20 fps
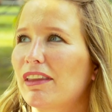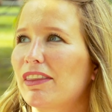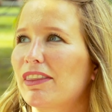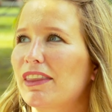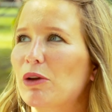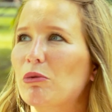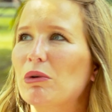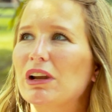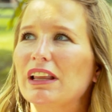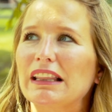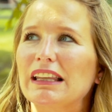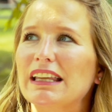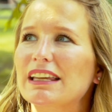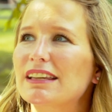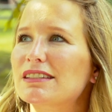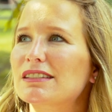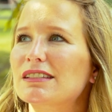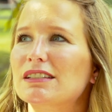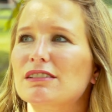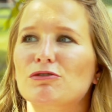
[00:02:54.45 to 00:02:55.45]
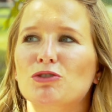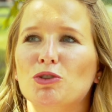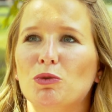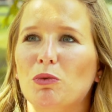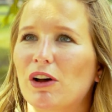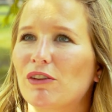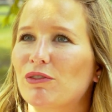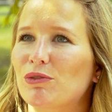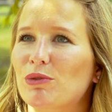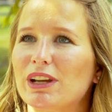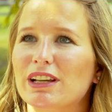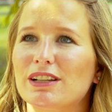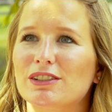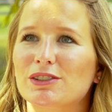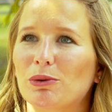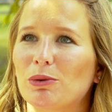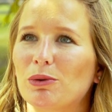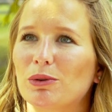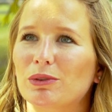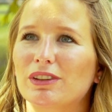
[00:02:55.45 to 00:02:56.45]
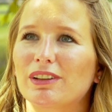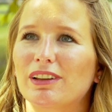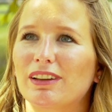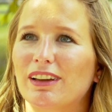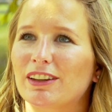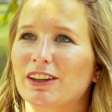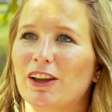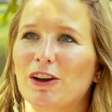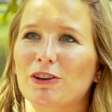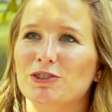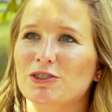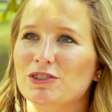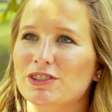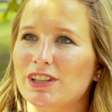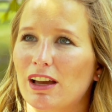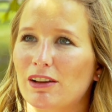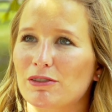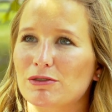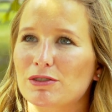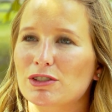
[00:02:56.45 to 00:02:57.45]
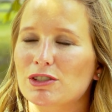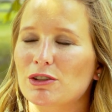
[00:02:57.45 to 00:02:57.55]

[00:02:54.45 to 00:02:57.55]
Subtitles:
they were at least 12 weeks old on the ultrasound.